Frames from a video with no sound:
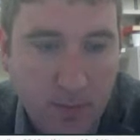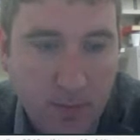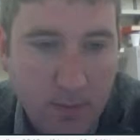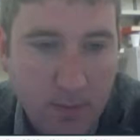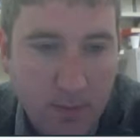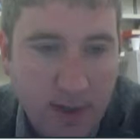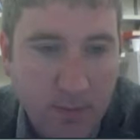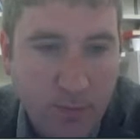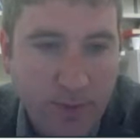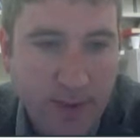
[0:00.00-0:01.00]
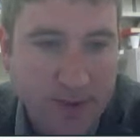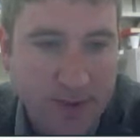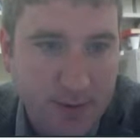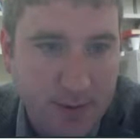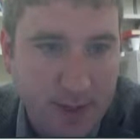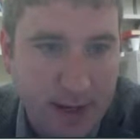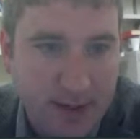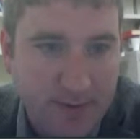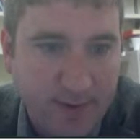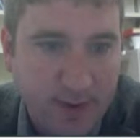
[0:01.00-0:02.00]
What I will do,
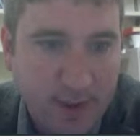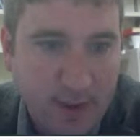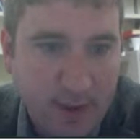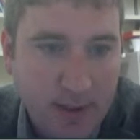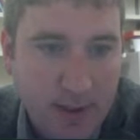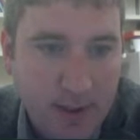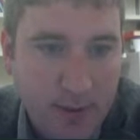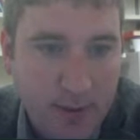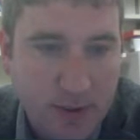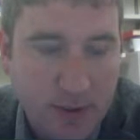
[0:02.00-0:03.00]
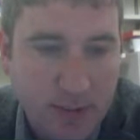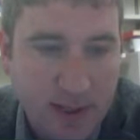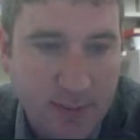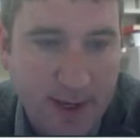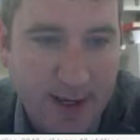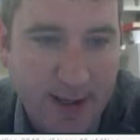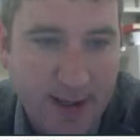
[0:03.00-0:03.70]
however, in order to make my